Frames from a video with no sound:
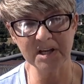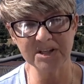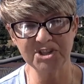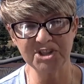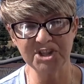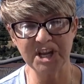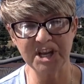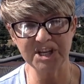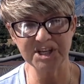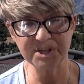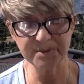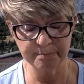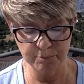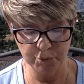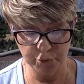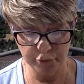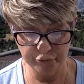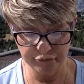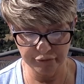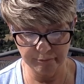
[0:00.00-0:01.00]
a change
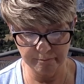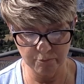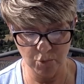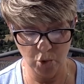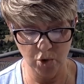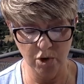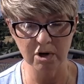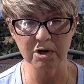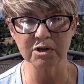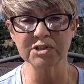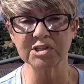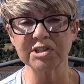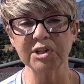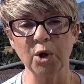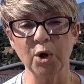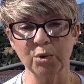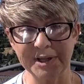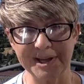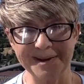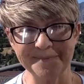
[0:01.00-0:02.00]
move more
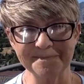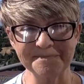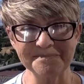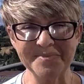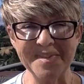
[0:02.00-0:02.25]
slowly.